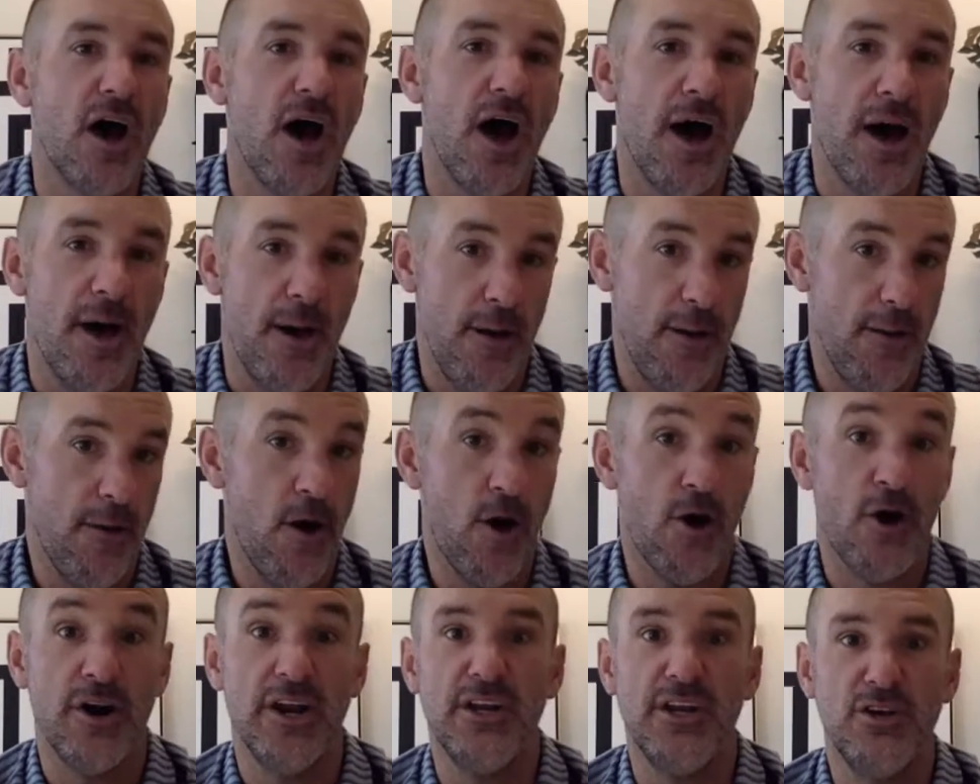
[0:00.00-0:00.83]

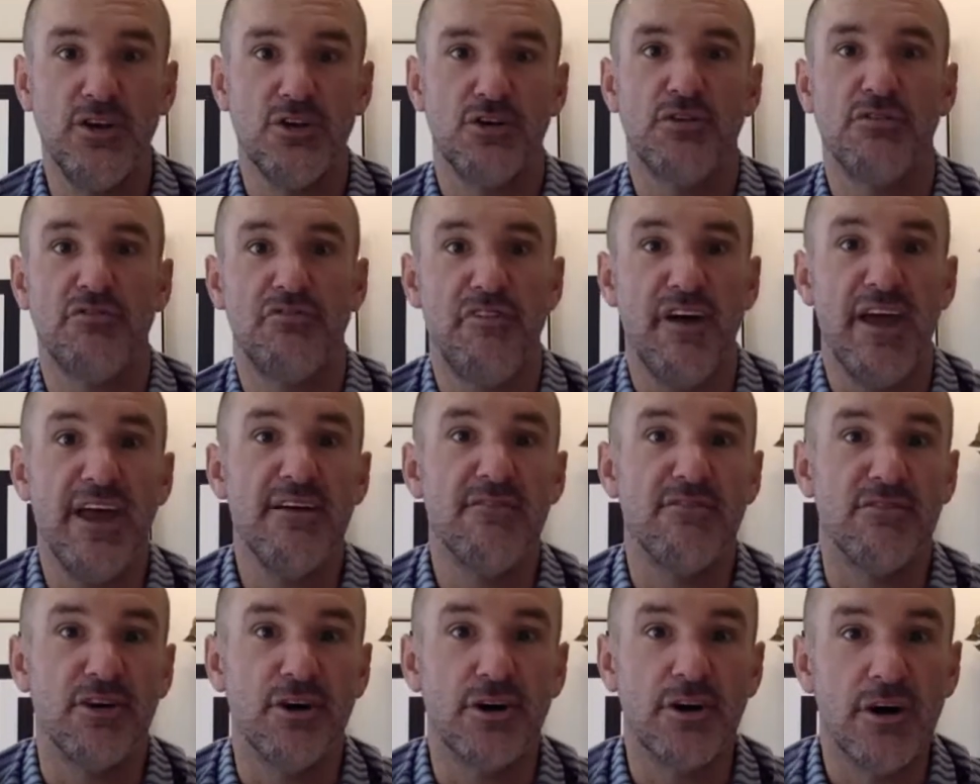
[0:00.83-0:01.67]
are in your
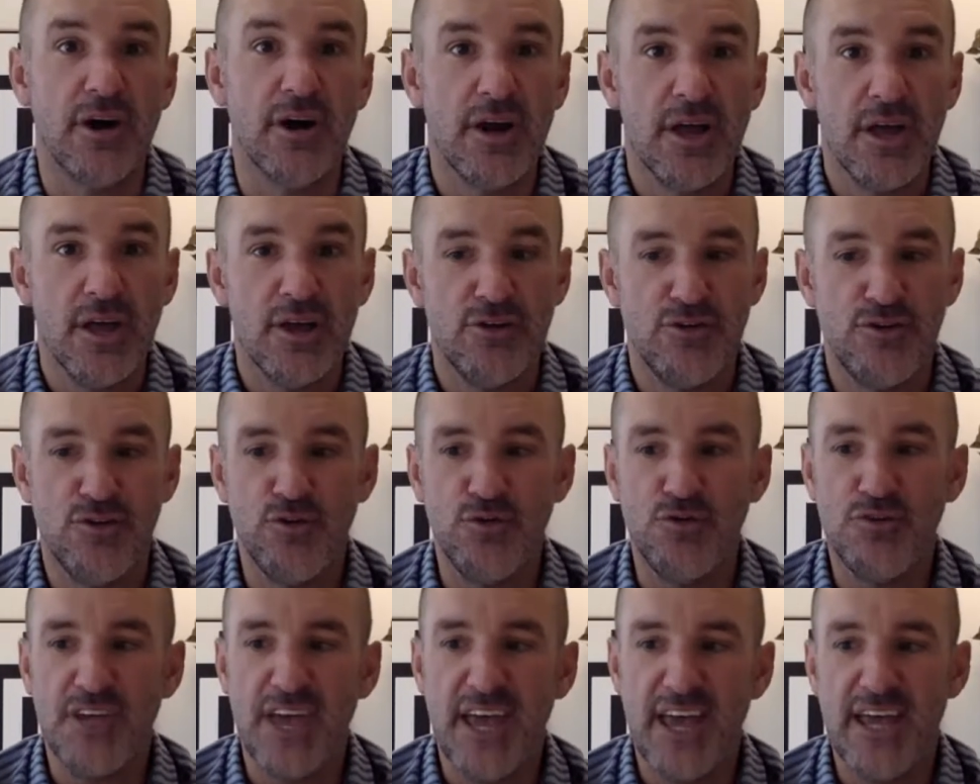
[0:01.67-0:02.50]
favor to
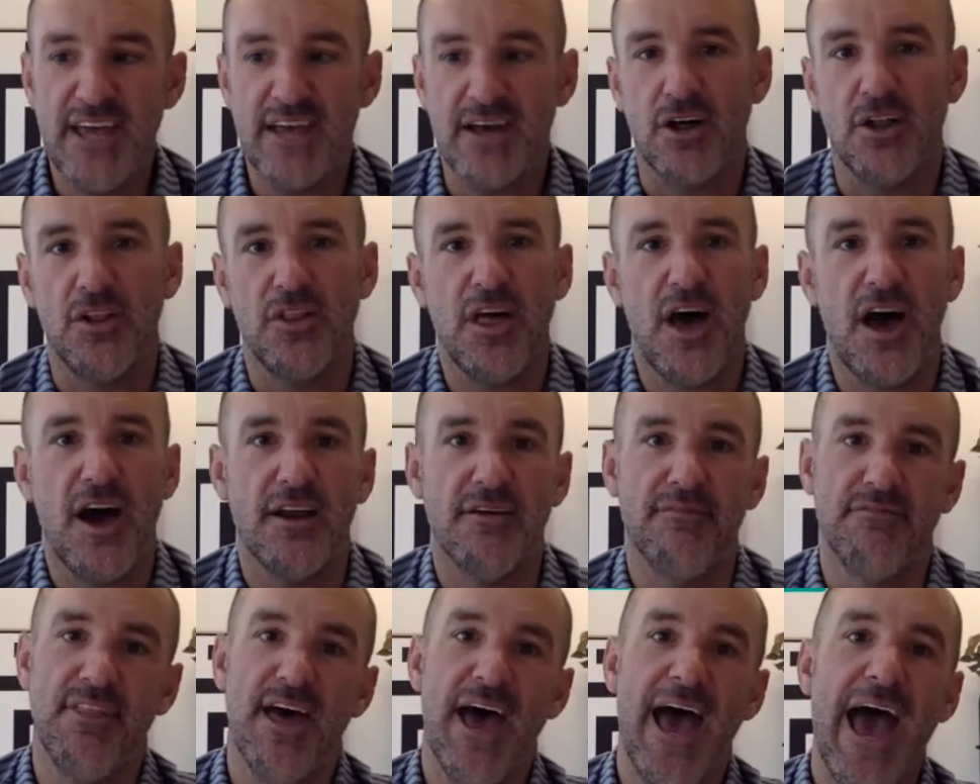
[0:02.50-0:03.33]
take a lot
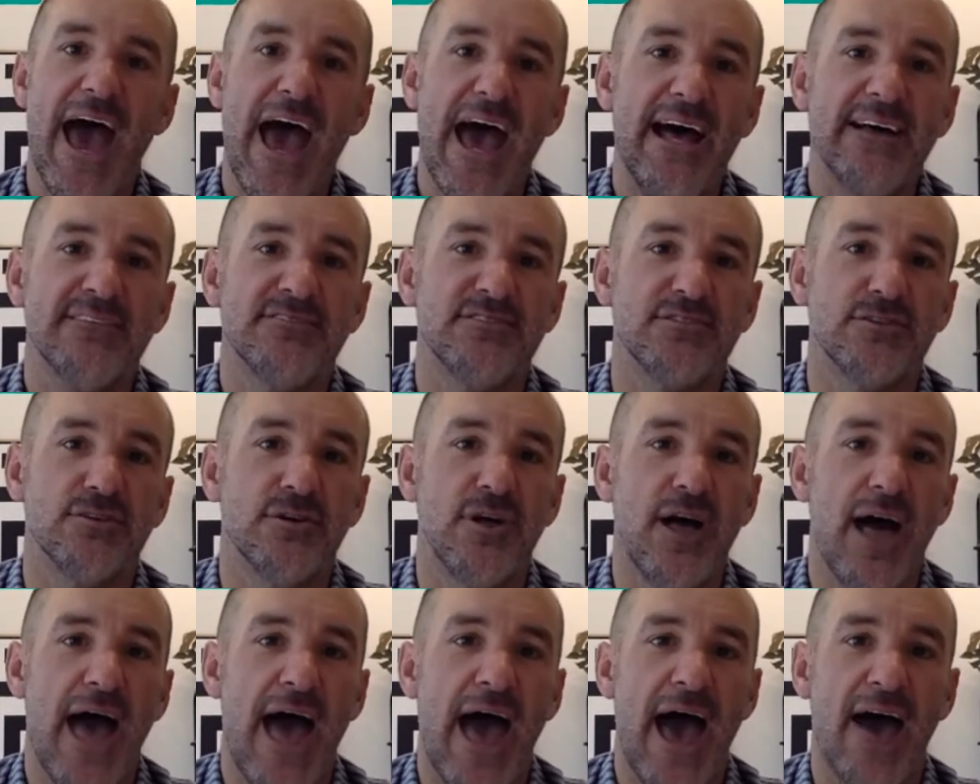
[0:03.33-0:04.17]
of the
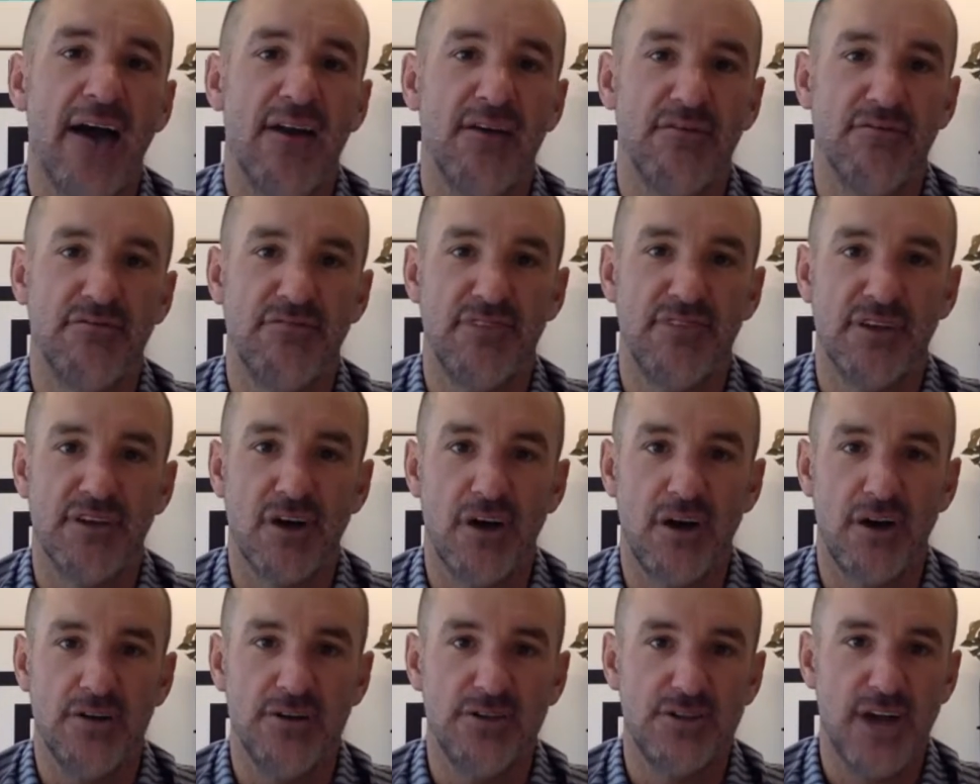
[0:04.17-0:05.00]
hassle out of the
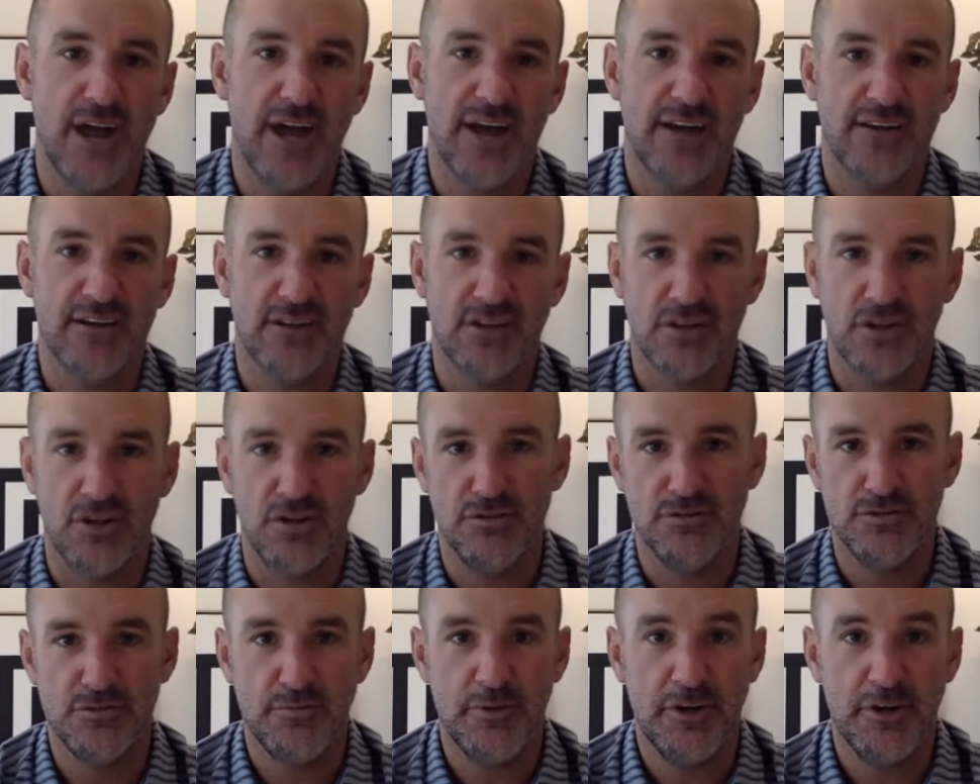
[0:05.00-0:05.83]
contract to
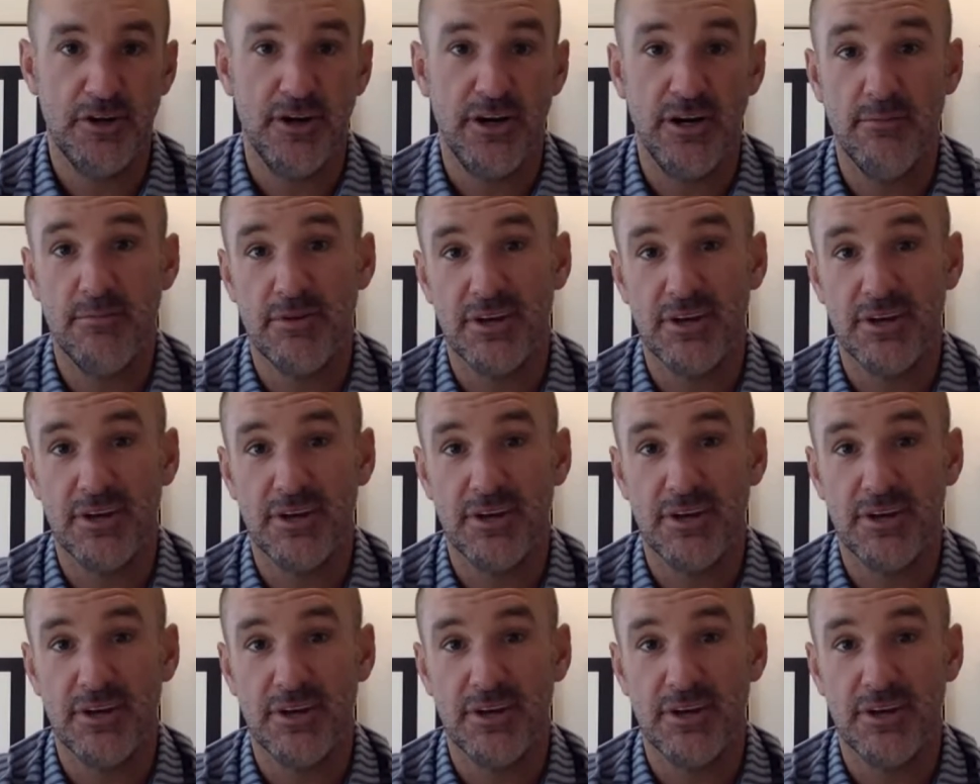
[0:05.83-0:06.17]
close period.